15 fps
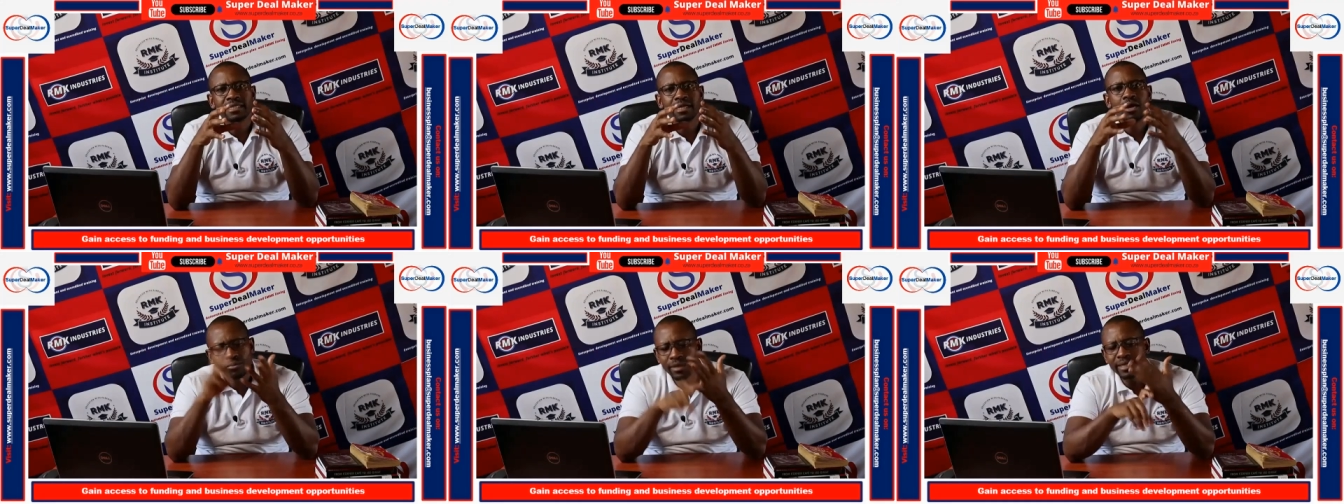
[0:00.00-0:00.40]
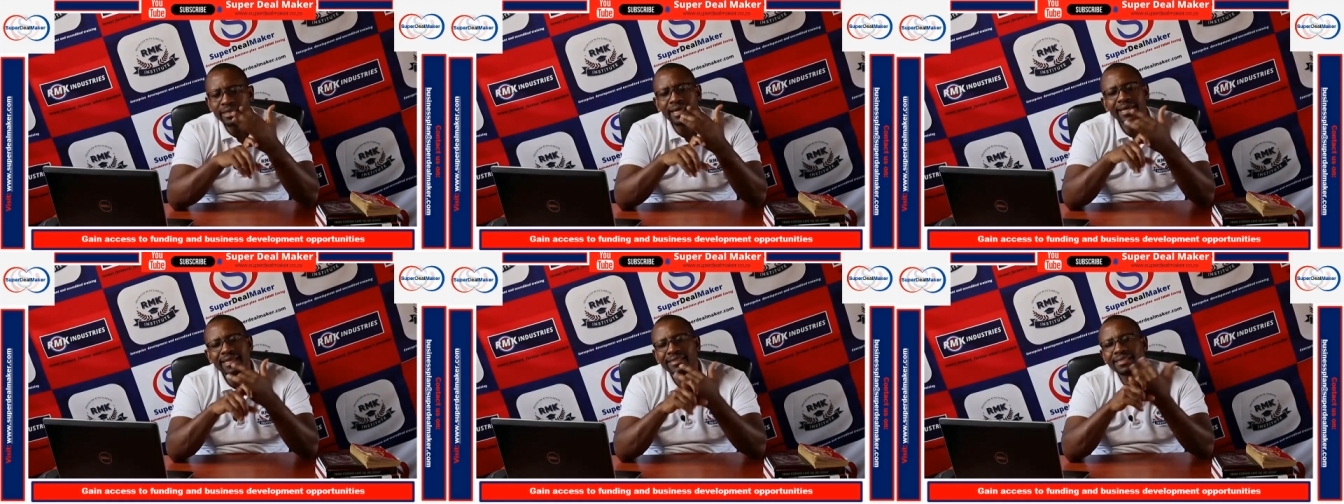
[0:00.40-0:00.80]
where
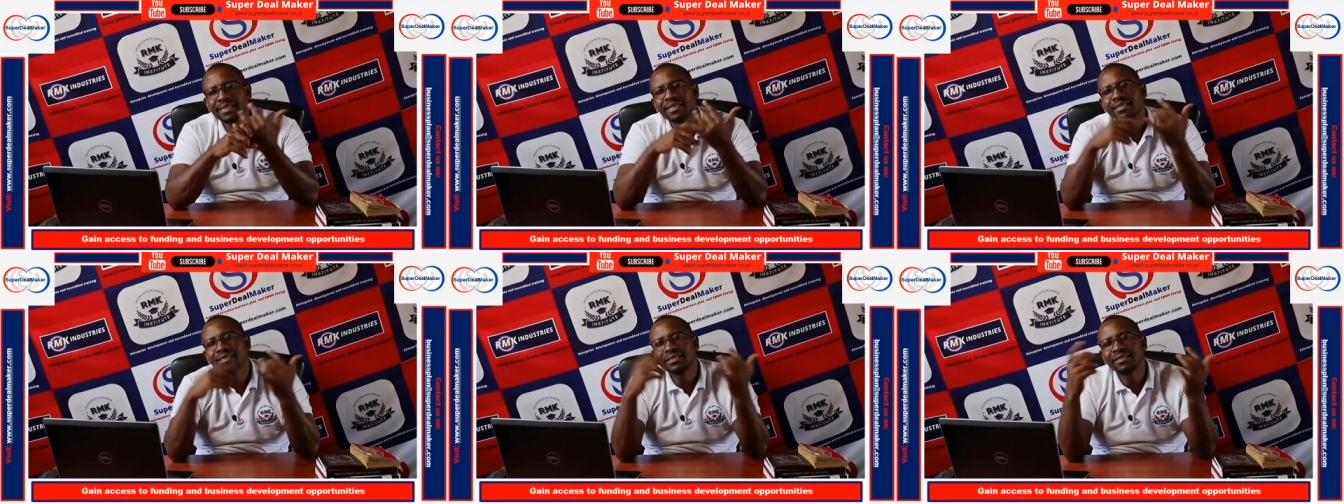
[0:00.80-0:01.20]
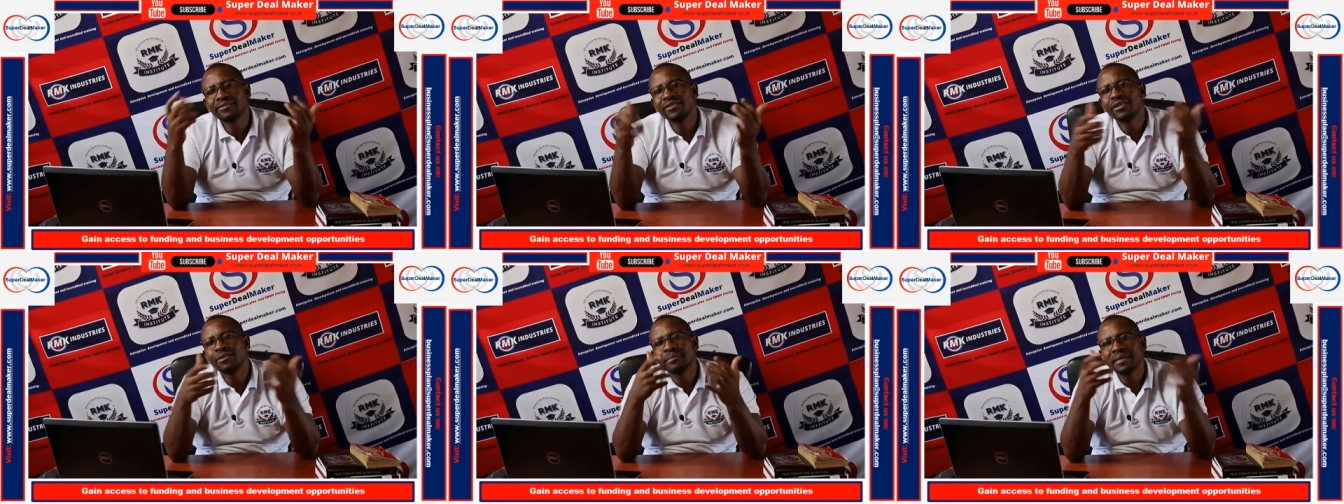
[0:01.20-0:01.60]
the skills
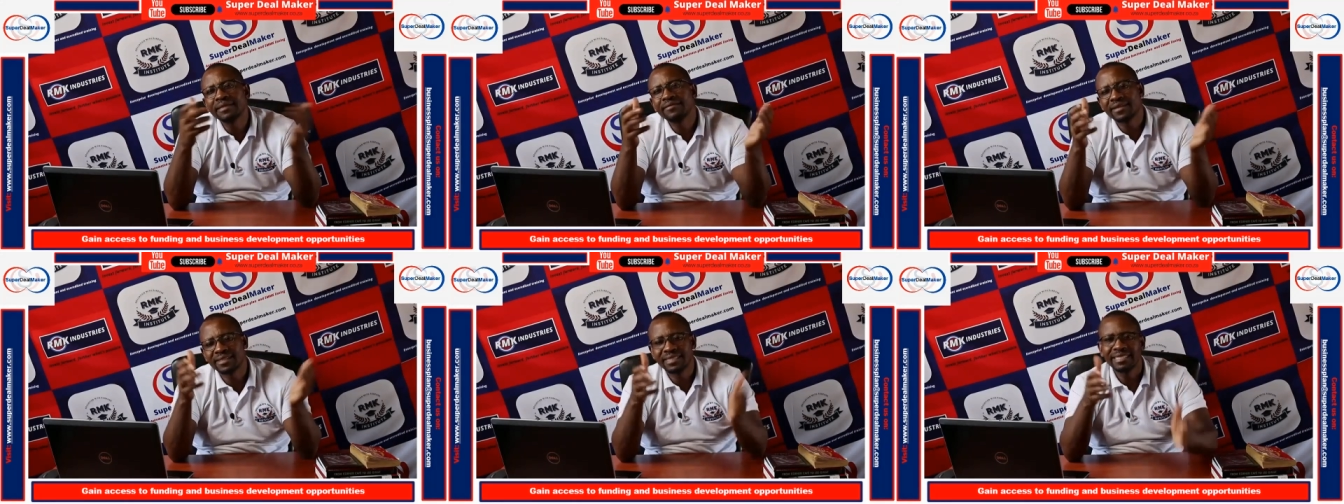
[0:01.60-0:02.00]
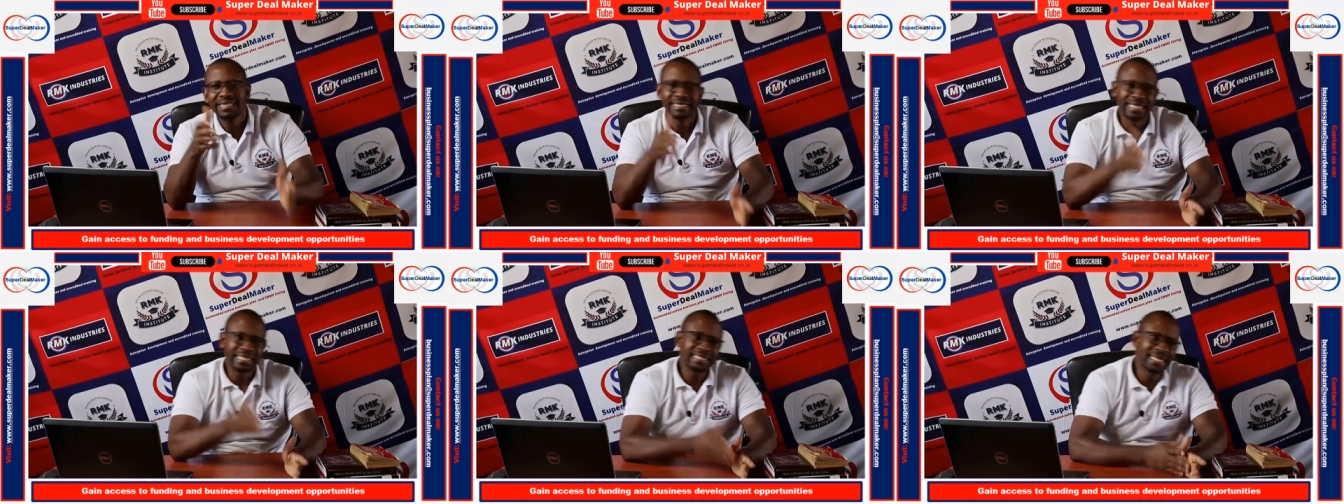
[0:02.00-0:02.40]
development
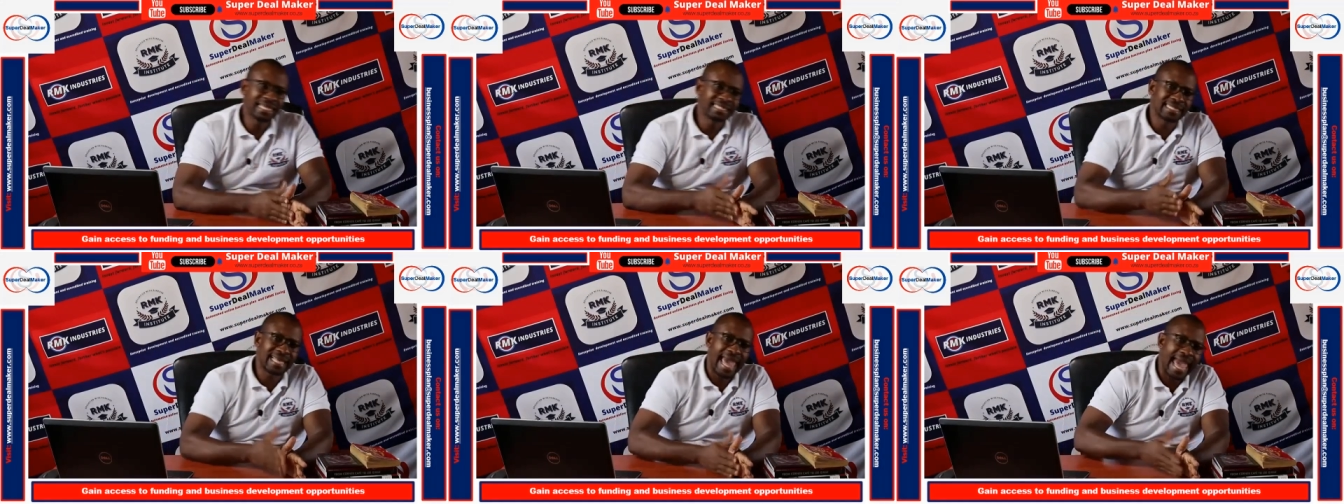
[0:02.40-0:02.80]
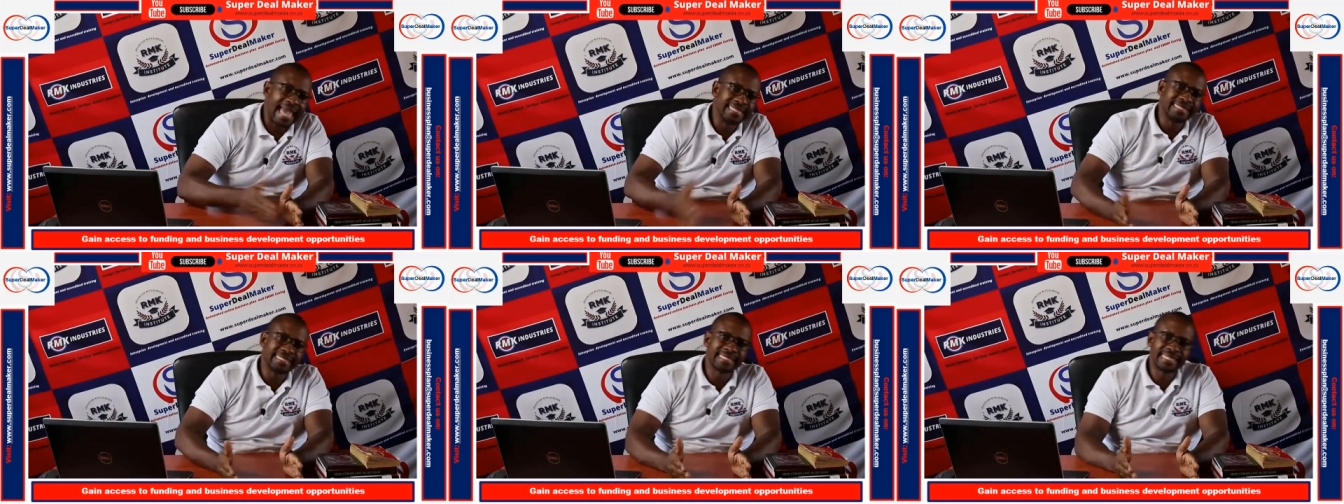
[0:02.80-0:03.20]
facilitators
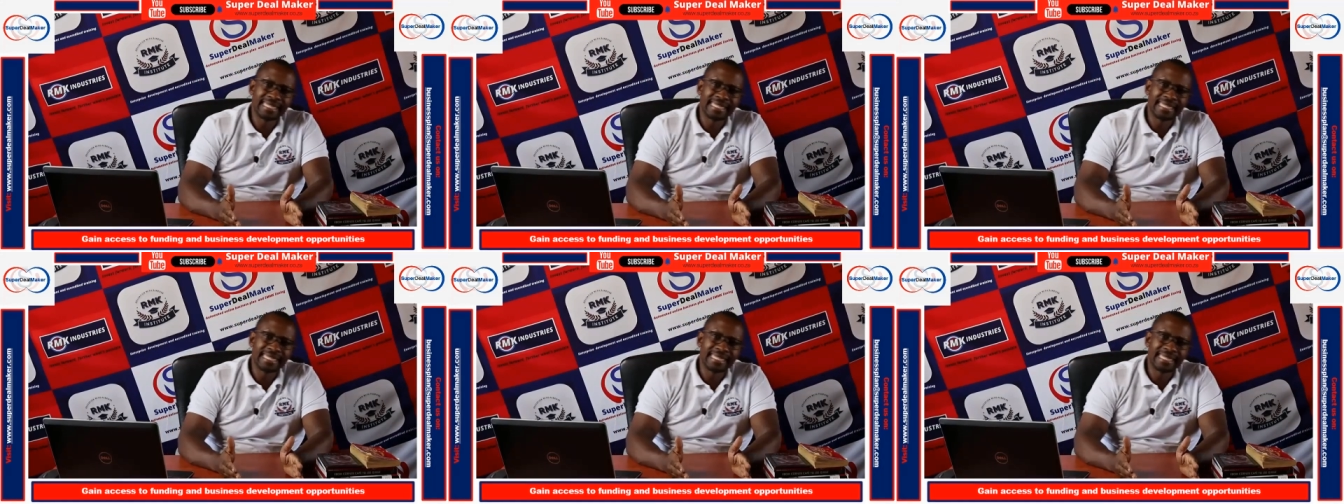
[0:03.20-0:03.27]
and